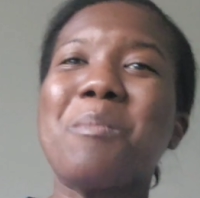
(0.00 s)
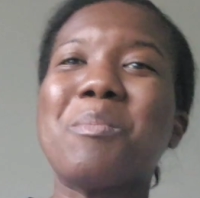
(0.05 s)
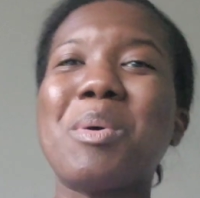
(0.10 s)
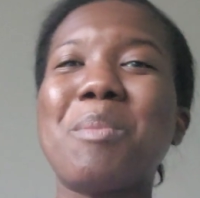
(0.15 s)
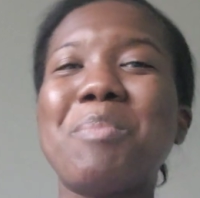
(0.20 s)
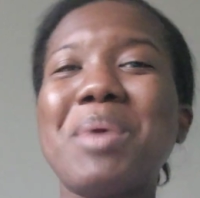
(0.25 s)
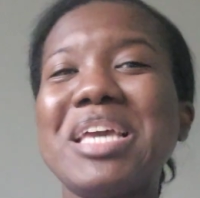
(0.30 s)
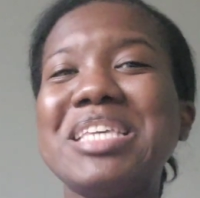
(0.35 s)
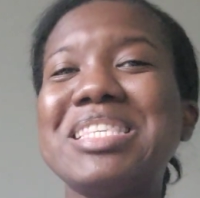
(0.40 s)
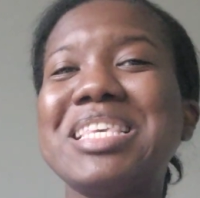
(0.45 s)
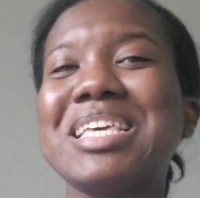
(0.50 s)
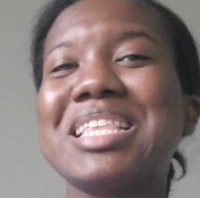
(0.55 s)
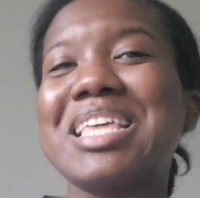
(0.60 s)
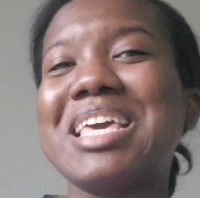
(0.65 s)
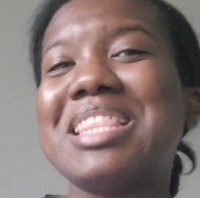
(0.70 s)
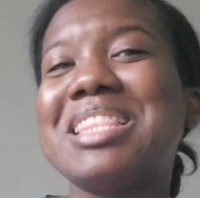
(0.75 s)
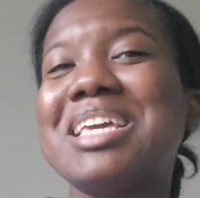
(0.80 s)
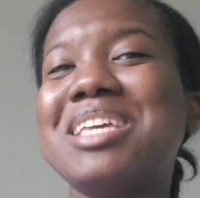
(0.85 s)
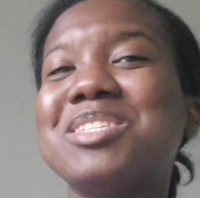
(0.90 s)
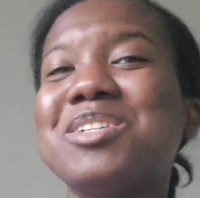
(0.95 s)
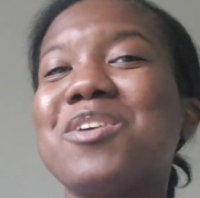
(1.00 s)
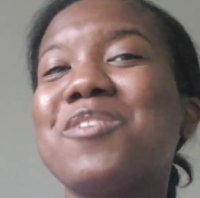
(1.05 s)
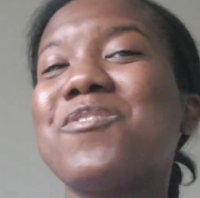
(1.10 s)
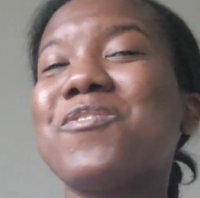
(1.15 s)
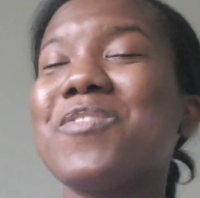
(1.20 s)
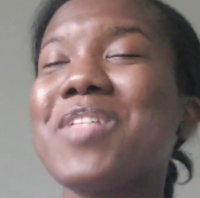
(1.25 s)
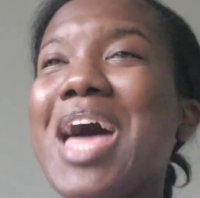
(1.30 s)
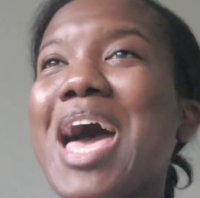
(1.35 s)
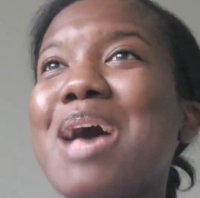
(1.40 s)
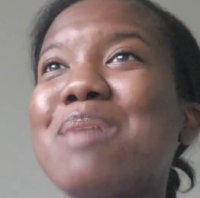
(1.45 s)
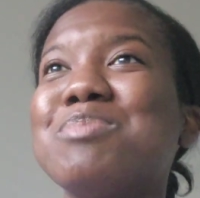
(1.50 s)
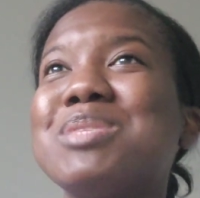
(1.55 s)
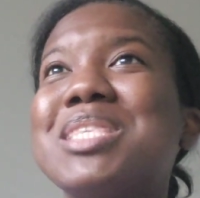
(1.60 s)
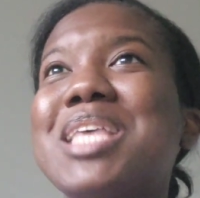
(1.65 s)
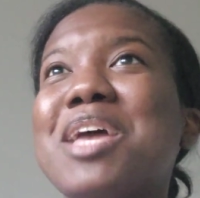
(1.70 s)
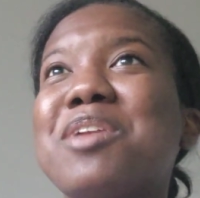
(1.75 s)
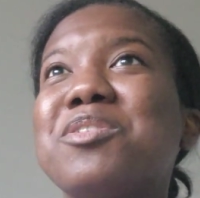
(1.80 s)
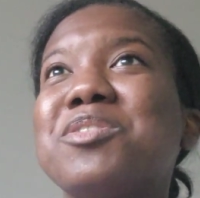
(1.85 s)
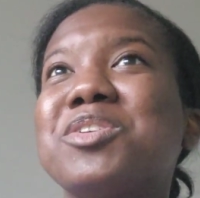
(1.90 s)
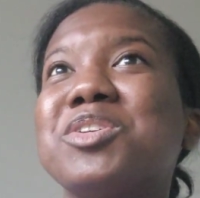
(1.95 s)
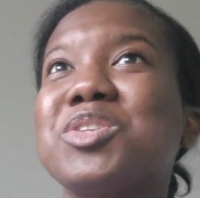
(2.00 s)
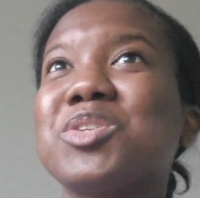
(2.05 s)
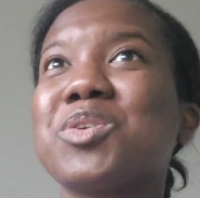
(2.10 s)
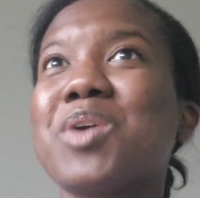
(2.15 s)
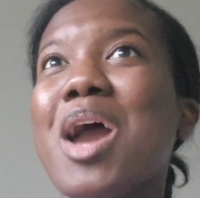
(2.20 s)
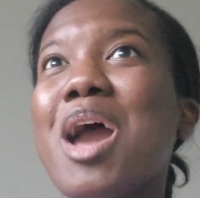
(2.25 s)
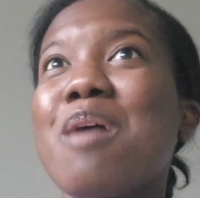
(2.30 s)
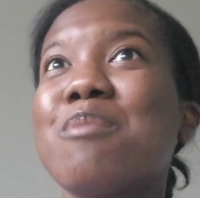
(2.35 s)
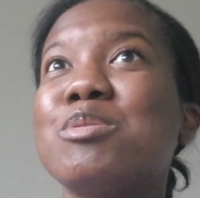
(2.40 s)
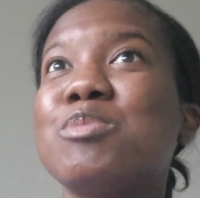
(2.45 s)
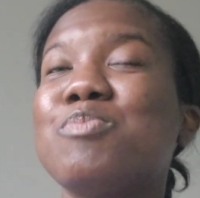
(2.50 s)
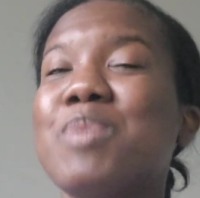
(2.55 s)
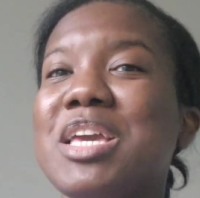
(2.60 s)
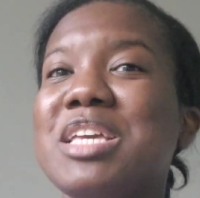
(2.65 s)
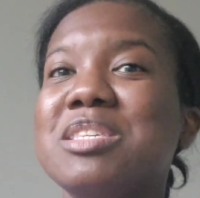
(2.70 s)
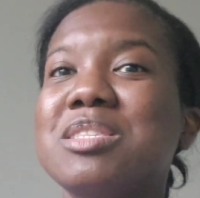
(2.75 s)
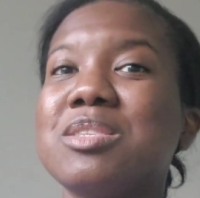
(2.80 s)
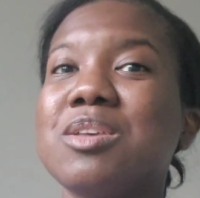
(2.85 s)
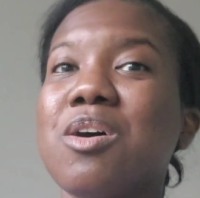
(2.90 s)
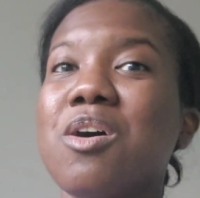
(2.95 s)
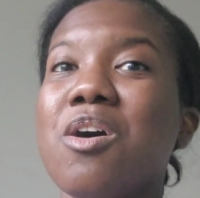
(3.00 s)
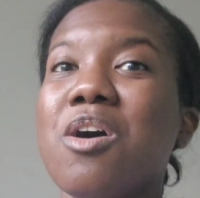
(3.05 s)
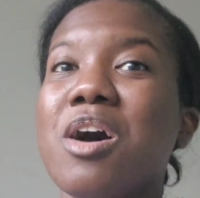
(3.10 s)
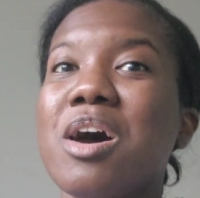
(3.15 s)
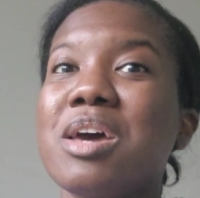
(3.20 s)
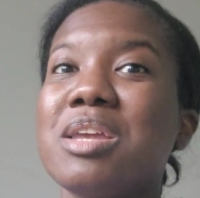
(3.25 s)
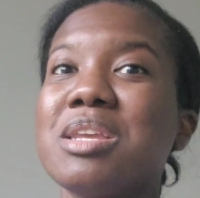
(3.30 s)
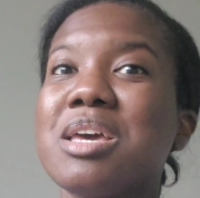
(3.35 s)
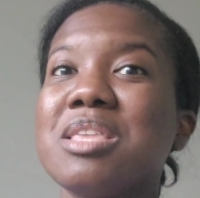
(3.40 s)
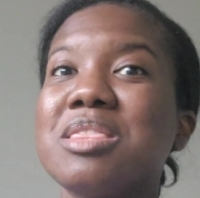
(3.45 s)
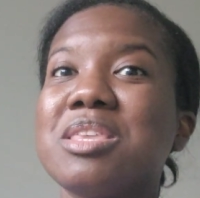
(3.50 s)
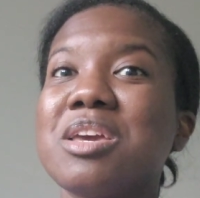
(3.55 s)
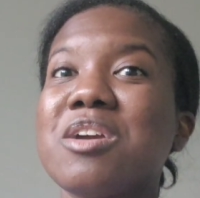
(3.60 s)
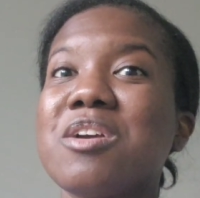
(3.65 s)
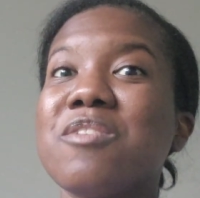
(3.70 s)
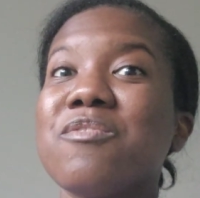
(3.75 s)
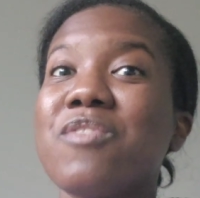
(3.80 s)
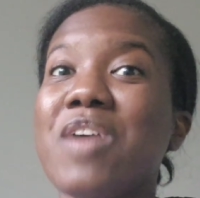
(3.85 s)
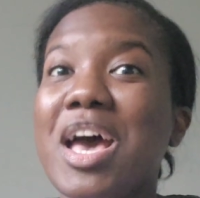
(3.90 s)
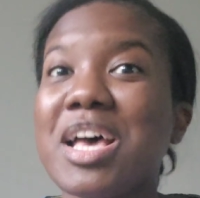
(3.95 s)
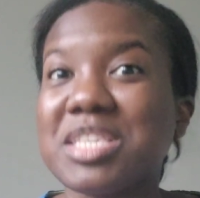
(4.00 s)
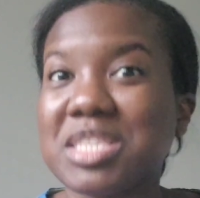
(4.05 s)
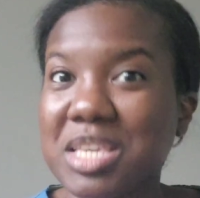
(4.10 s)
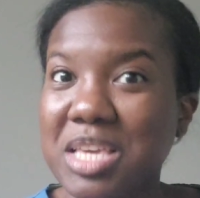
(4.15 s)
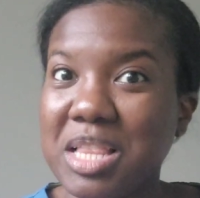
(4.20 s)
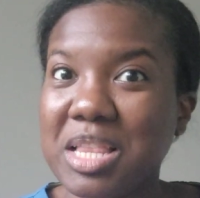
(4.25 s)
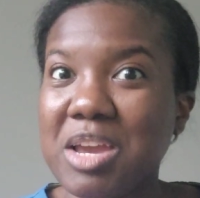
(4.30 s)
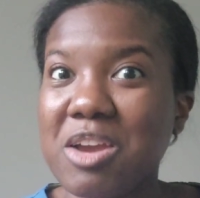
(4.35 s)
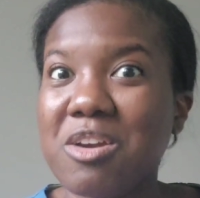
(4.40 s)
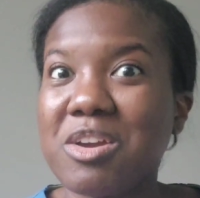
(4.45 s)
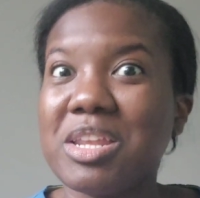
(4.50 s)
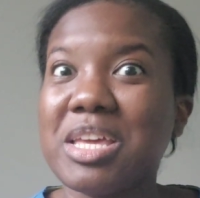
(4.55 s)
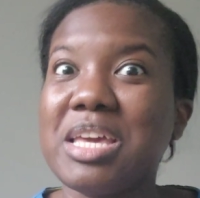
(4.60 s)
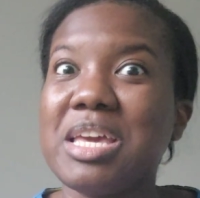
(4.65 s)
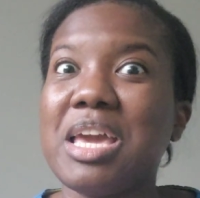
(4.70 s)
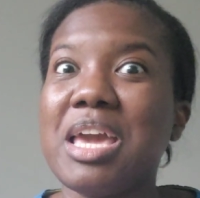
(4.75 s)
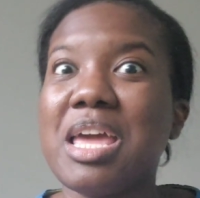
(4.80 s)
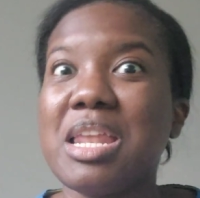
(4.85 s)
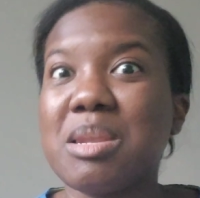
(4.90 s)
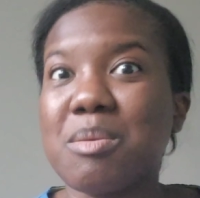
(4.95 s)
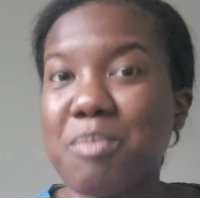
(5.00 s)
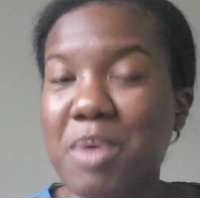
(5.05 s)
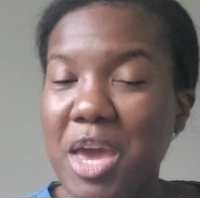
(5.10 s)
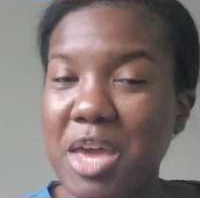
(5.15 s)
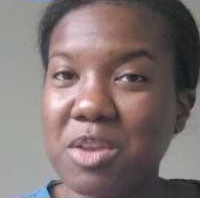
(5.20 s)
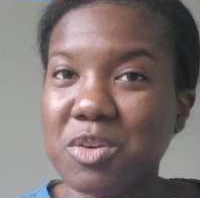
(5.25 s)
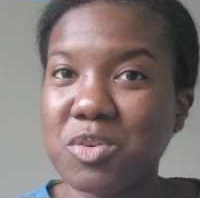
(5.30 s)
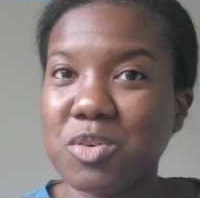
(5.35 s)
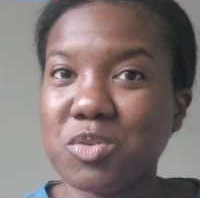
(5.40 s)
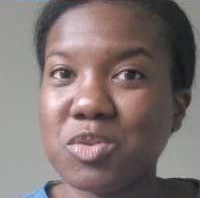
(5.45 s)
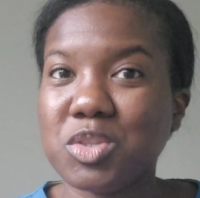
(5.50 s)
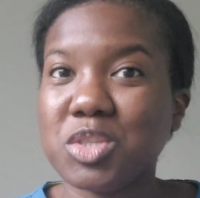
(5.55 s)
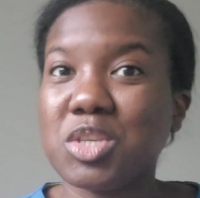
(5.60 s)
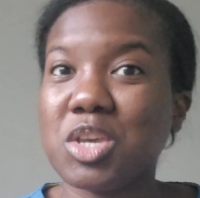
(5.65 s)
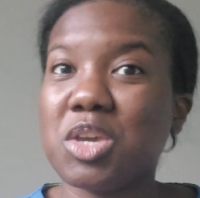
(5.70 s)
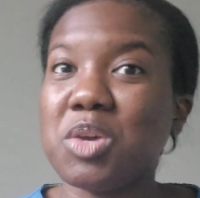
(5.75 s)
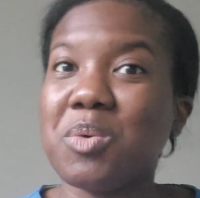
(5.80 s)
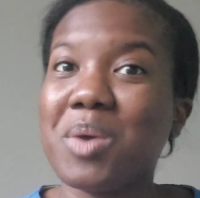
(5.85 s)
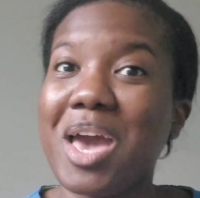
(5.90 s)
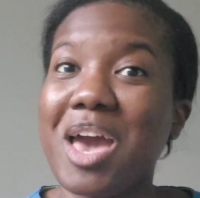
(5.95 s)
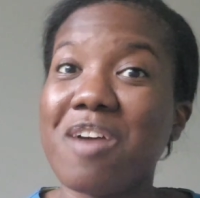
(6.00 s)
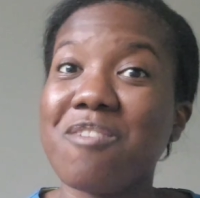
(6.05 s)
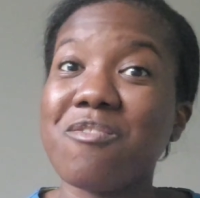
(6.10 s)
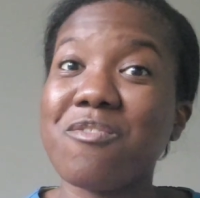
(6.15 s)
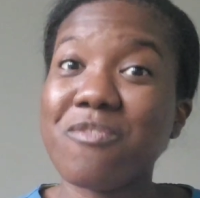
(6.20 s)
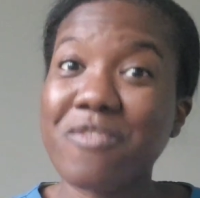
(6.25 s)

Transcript: but basically, these are flaps that are described based on their vascularity in the pedicles. So you have